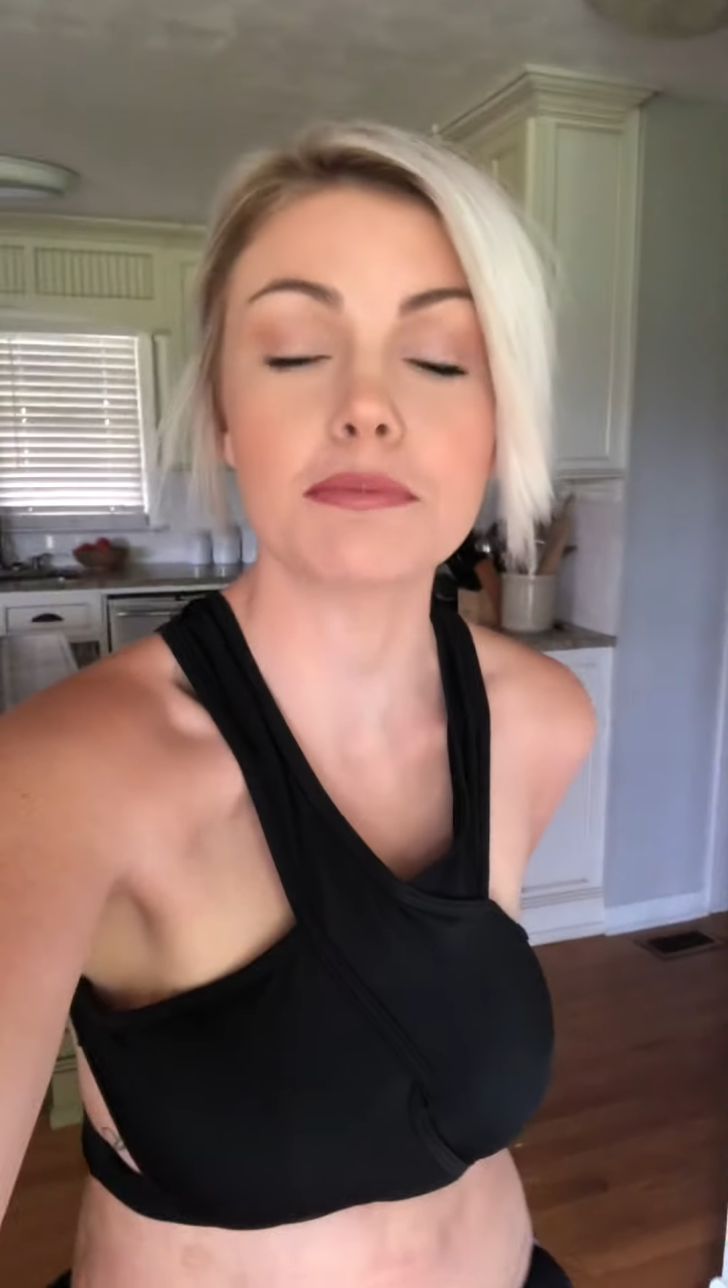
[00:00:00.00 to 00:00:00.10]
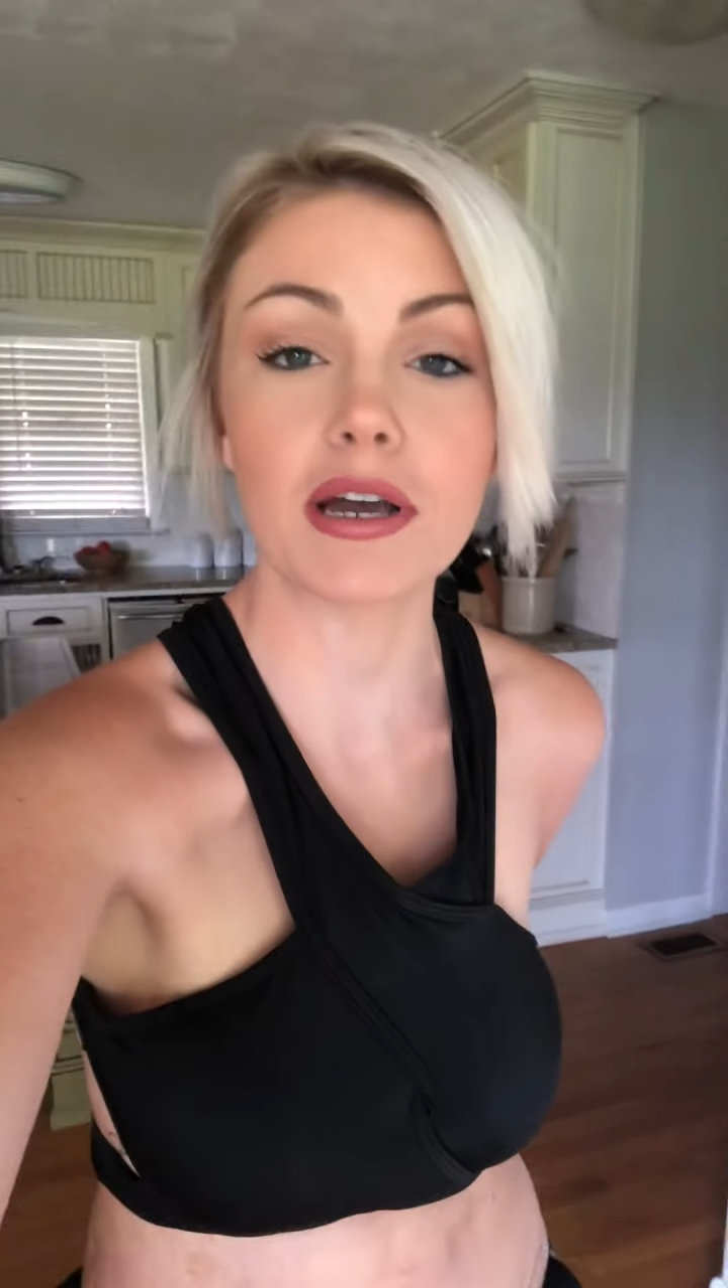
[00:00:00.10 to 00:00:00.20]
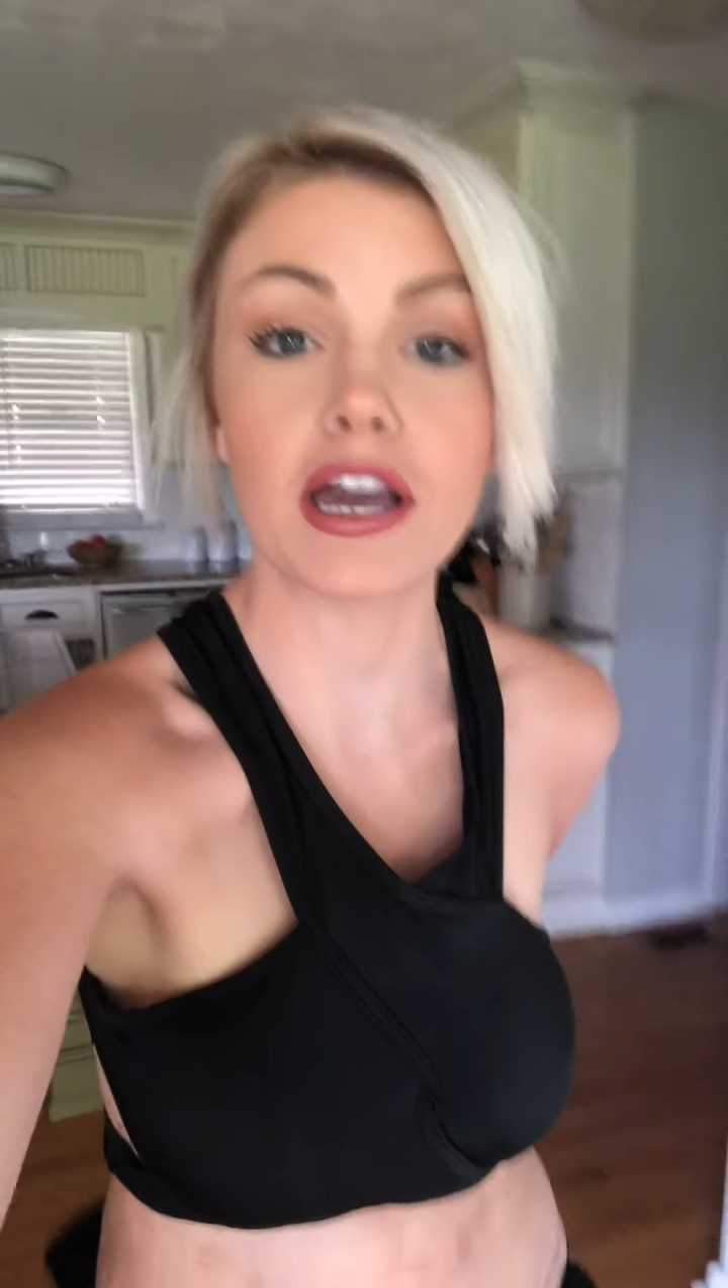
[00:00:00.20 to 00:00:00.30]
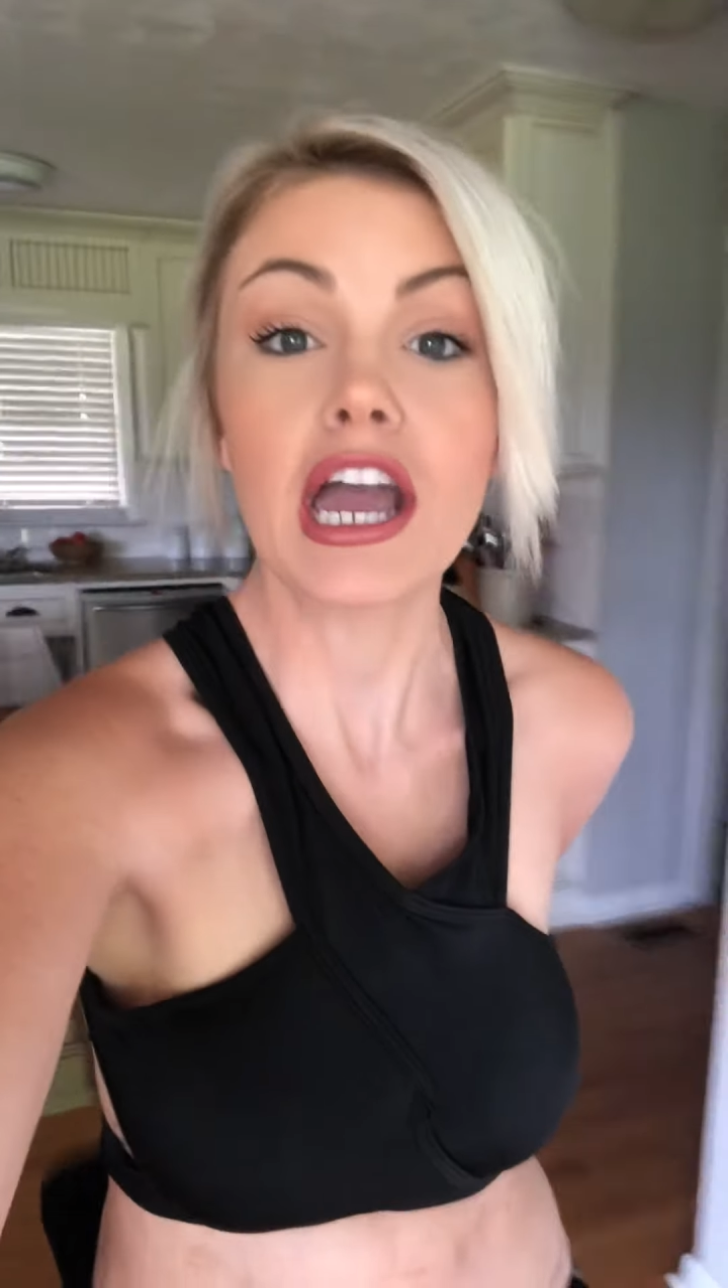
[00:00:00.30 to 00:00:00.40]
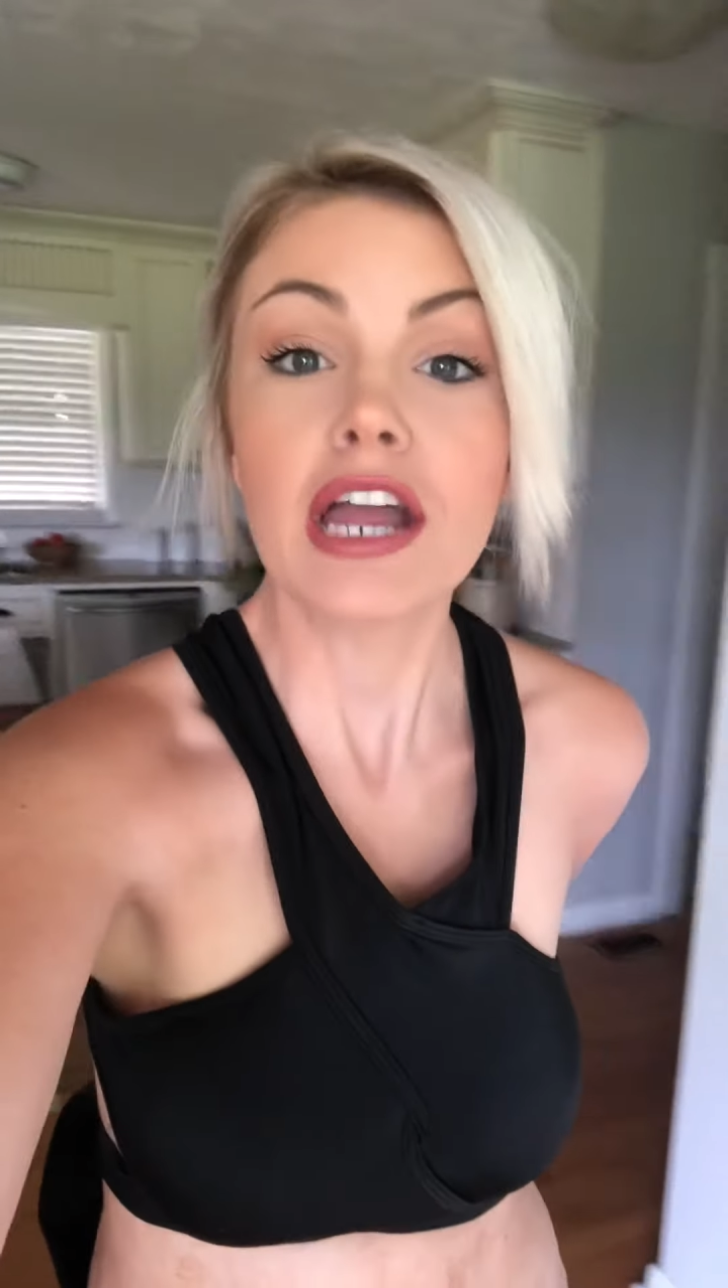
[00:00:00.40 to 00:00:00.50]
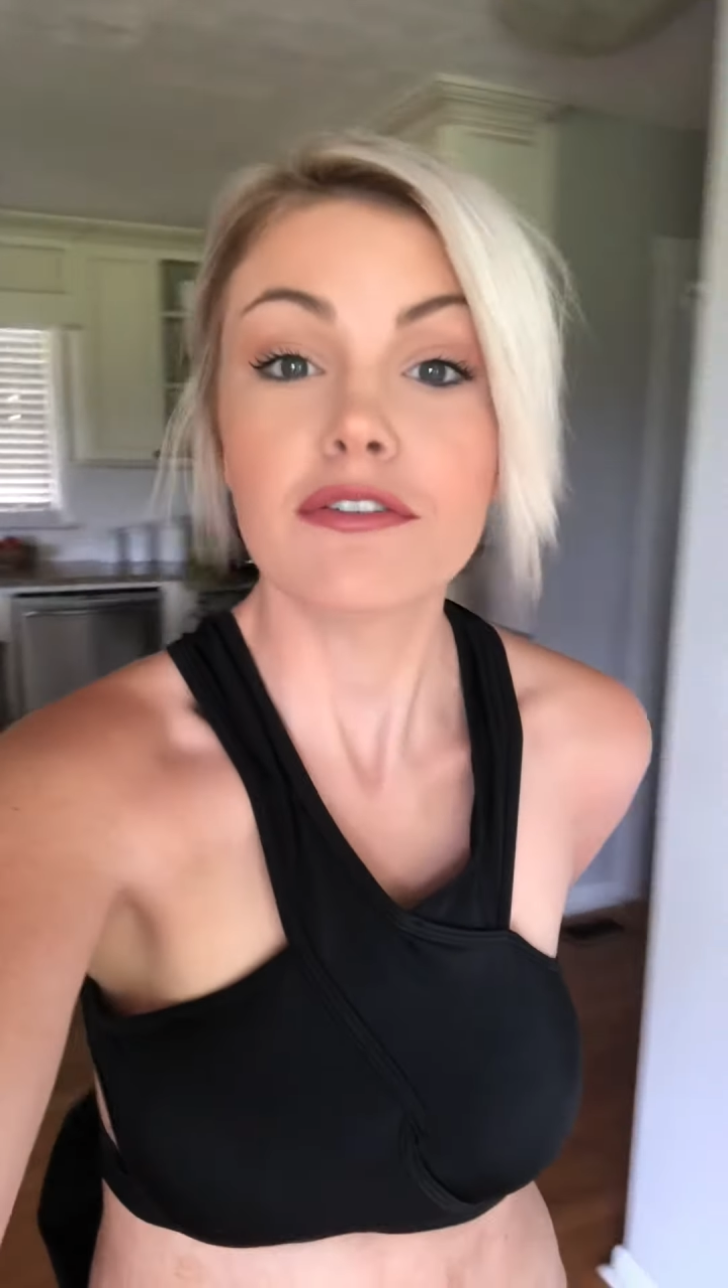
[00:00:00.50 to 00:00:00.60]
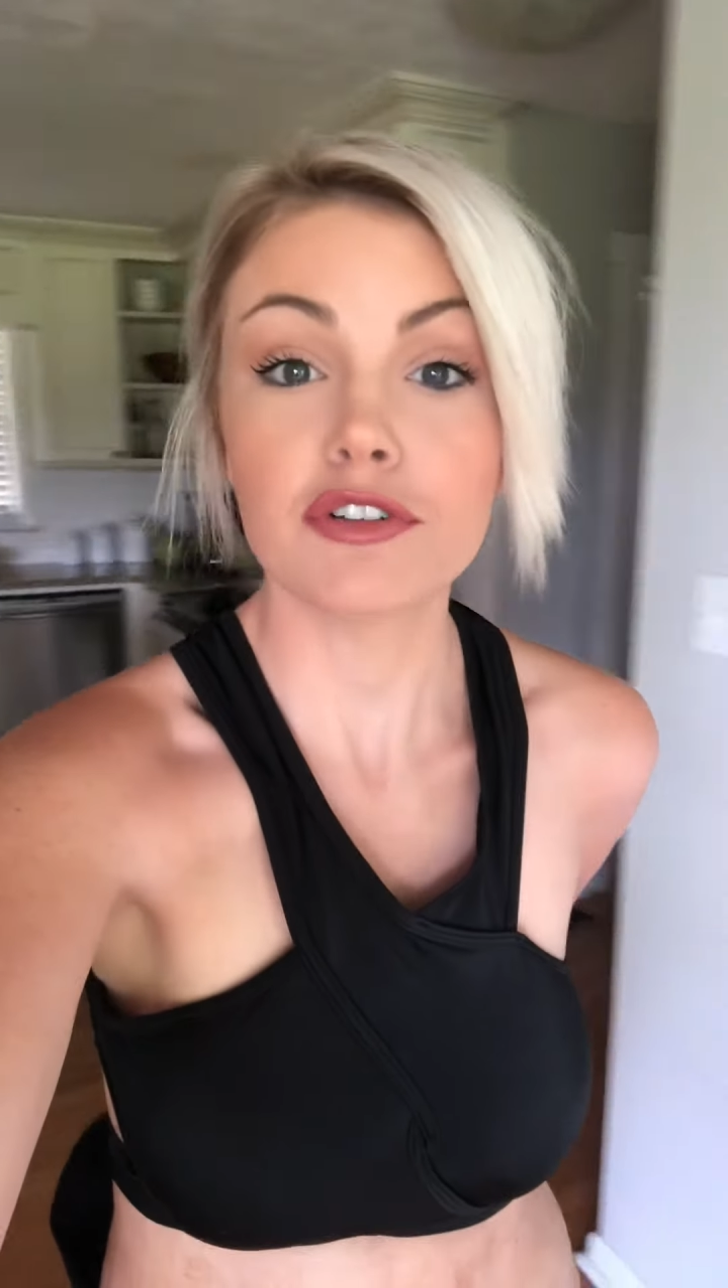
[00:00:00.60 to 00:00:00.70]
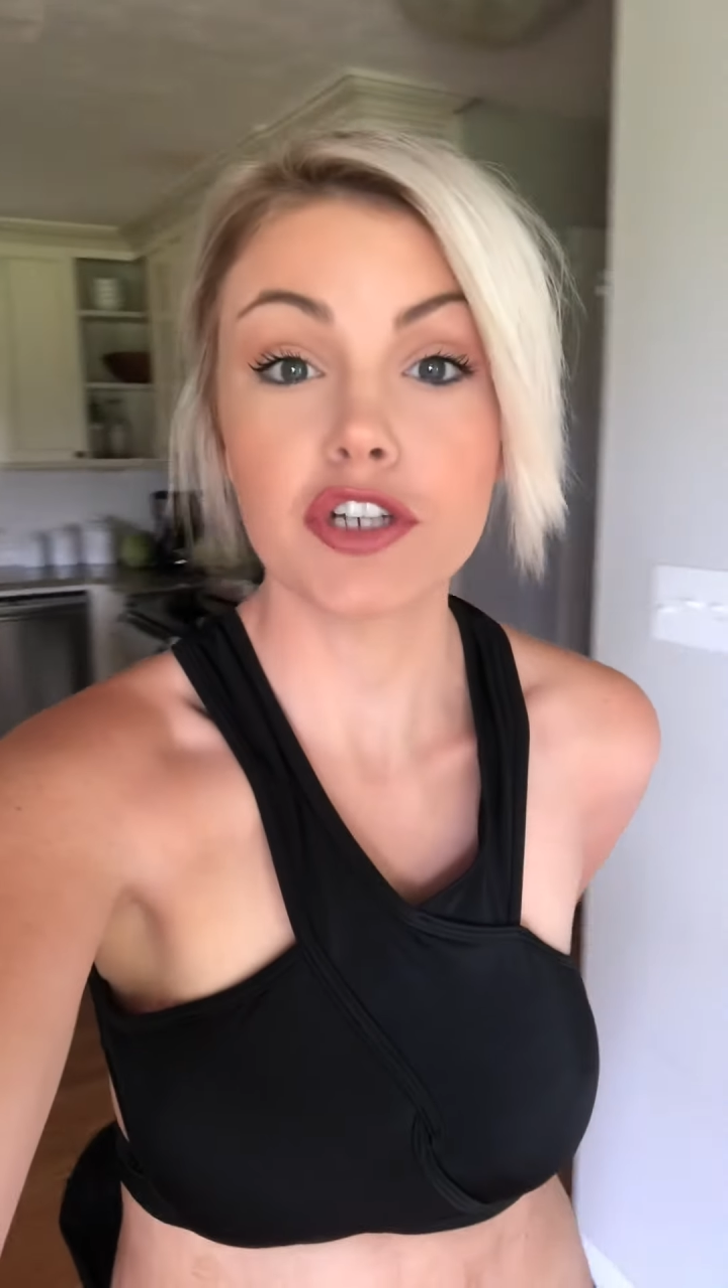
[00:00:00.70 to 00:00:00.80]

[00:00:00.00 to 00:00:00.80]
but for